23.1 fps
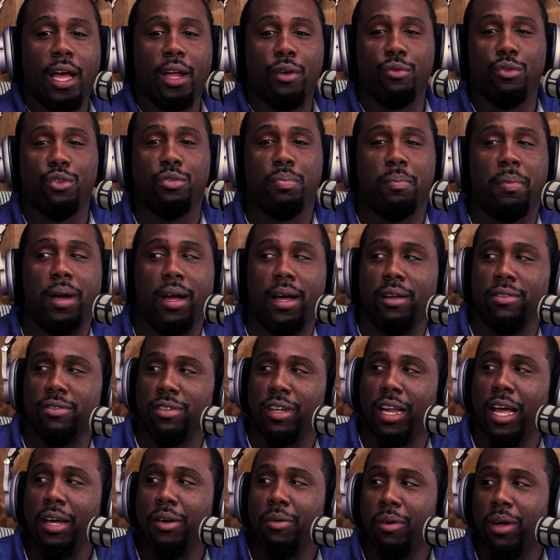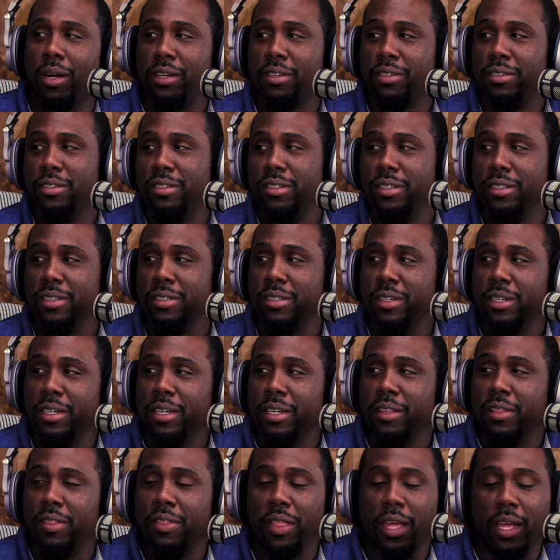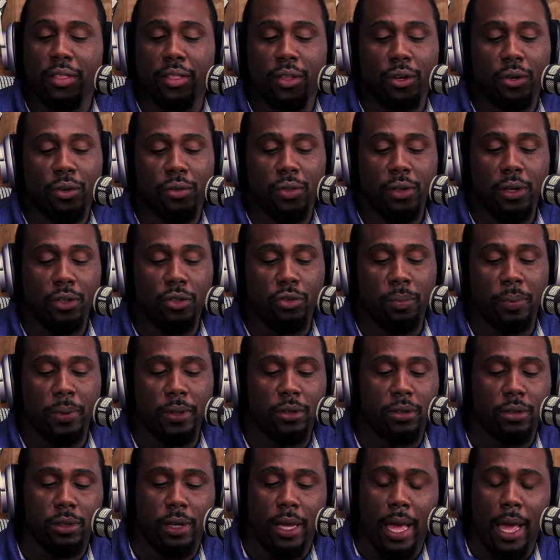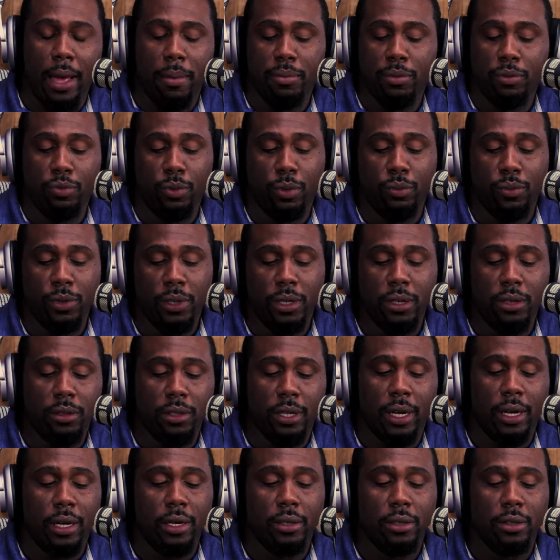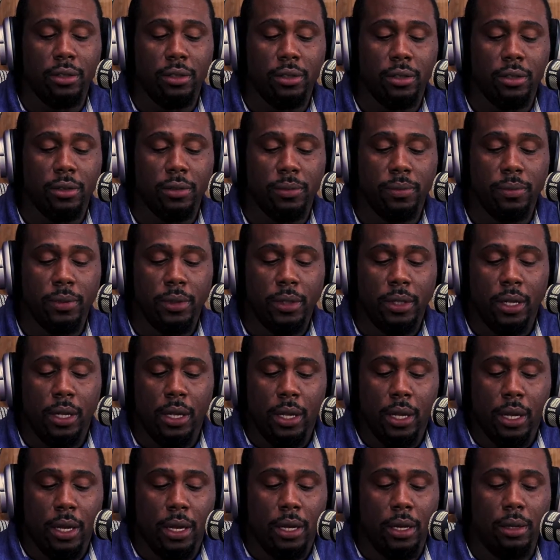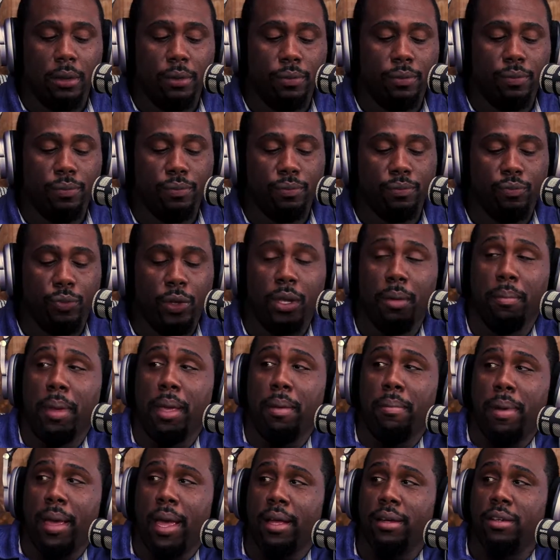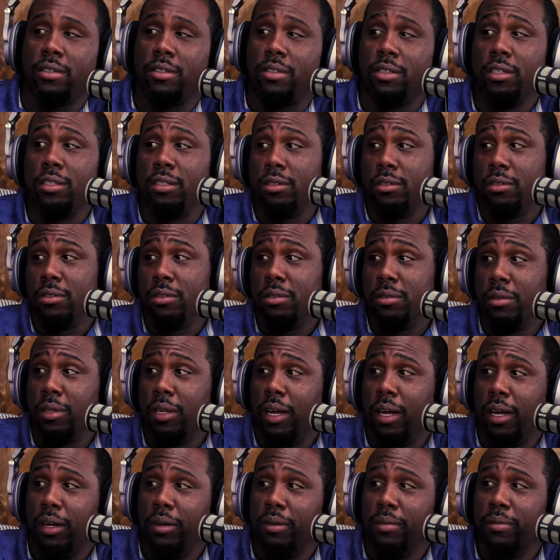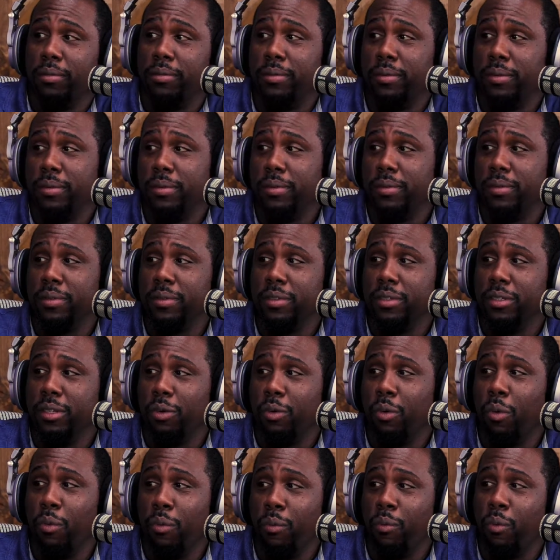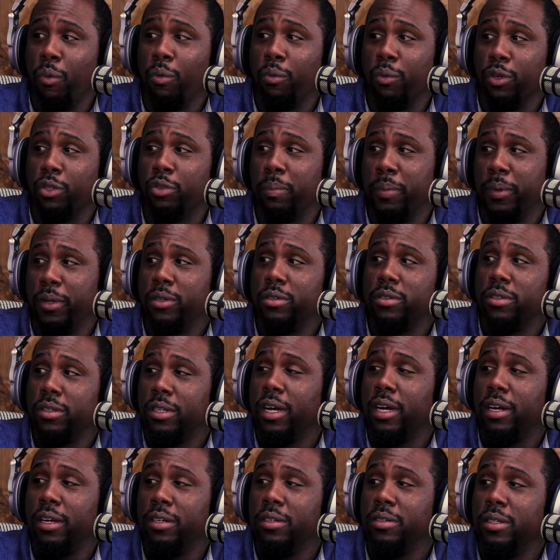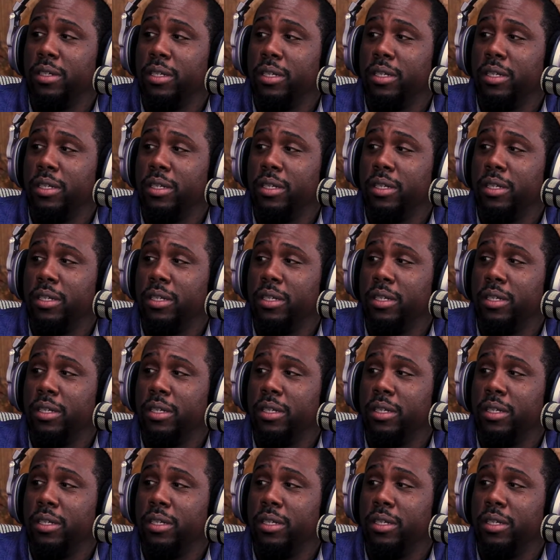kind of responds likewise, that there are things spiritual that happens when we get tired, we can make bad decisions, when we're spiritually tired.